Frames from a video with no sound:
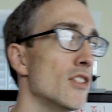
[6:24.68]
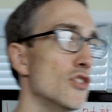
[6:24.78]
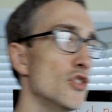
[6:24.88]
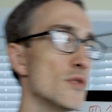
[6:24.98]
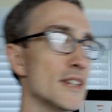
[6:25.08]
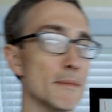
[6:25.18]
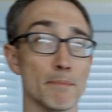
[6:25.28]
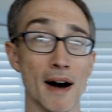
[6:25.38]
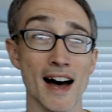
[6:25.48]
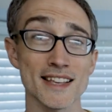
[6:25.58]
using
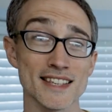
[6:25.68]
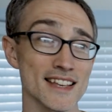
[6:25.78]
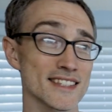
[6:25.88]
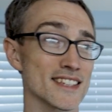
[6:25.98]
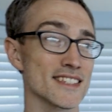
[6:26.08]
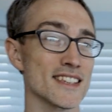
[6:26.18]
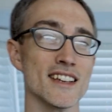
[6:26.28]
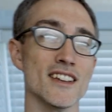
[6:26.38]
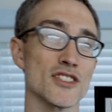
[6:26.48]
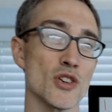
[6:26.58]
ba sentences.
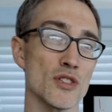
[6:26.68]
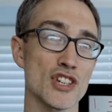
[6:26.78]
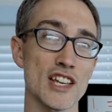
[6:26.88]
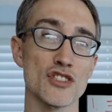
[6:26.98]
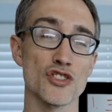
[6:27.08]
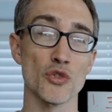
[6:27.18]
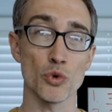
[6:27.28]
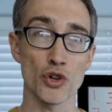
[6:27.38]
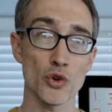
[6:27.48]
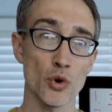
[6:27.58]
So it changes the
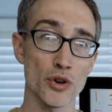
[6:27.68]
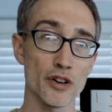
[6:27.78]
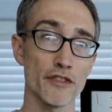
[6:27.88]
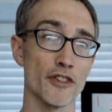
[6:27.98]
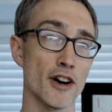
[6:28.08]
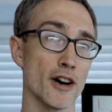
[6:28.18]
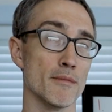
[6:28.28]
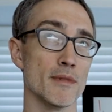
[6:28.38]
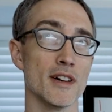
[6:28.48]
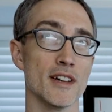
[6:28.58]
word order
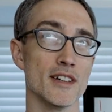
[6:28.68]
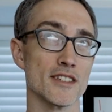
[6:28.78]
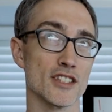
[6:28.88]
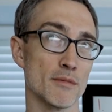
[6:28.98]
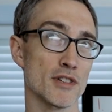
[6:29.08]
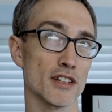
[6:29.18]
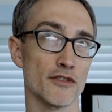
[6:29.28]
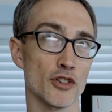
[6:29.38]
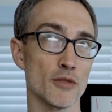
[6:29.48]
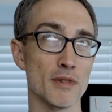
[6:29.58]
from subject,
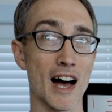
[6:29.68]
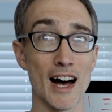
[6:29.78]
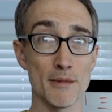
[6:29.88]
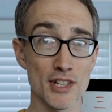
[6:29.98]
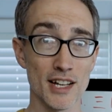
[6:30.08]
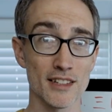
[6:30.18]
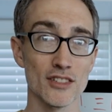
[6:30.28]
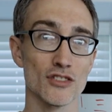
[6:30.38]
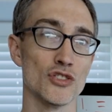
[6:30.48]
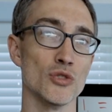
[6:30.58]
verb, object
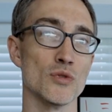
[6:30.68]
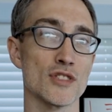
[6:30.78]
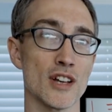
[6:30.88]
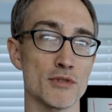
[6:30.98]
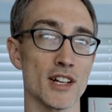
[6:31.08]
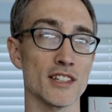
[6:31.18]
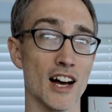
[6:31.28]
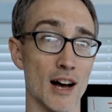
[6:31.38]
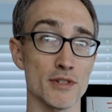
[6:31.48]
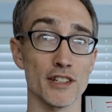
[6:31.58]
to subject,
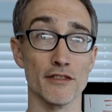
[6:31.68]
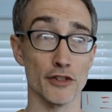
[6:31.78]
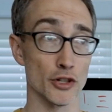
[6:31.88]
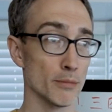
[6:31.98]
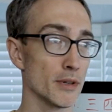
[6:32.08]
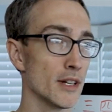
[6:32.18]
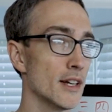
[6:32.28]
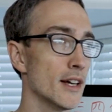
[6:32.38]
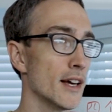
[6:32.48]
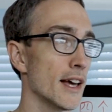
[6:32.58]
object, verb.
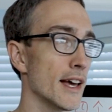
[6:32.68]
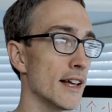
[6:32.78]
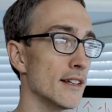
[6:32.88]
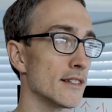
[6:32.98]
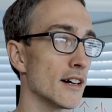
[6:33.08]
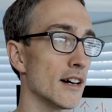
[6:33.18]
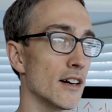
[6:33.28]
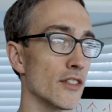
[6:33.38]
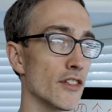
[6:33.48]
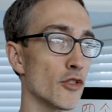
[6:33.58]
And
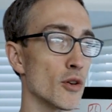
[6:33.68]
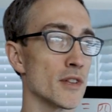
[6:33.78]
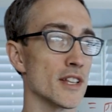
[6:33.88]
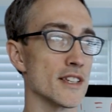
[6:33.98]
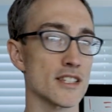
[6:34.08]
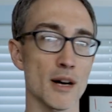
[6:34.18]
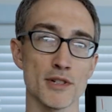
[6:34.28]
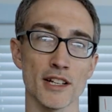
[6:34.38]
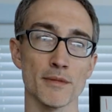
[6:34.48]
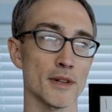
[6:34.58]
the formula is
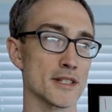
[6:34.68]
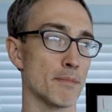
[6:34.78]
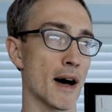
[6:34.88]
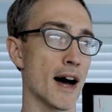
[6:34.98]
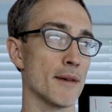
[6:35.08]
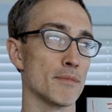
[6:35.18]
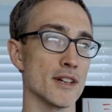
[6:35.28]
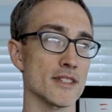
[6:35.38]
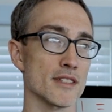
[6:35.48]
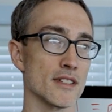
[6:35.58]
subject plus ba
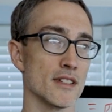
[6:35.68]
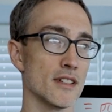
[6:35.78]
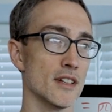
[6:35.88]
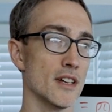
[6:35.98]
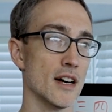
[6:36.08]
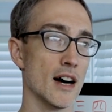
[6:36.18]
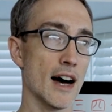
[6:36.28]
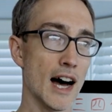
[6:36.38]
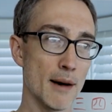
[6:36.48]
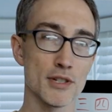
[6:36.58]
plus
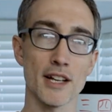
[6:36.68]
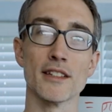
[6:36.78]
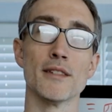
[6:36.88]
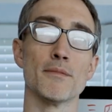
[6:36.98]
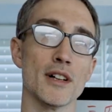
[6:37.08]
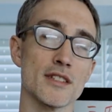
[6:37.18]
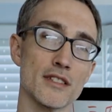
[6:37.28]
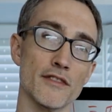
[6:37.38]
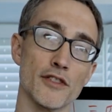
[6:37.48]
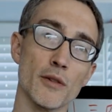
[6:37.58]
object plus
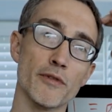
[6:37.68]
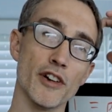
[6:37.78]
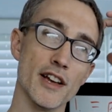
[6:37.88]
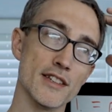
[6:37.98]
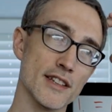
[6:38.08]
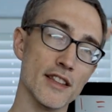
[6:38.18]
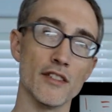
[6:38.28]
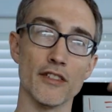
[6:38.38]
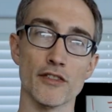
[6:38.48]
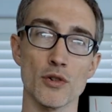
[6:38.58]
the verb phrase. And
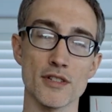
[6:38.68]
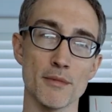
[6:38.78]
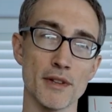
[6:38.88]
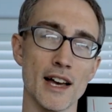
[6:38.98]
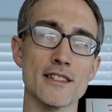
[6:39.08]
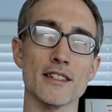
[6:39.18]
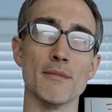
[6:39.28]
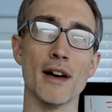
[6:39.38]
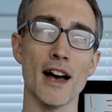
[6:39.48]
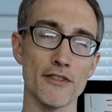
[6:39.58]
of course, something has to
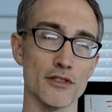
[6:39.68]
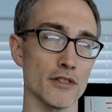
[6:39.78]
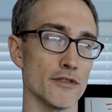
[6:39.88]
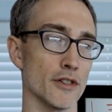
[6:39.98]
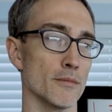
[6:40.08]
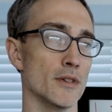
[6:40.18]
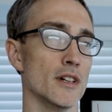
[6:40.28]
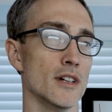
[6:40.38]
come after the verb,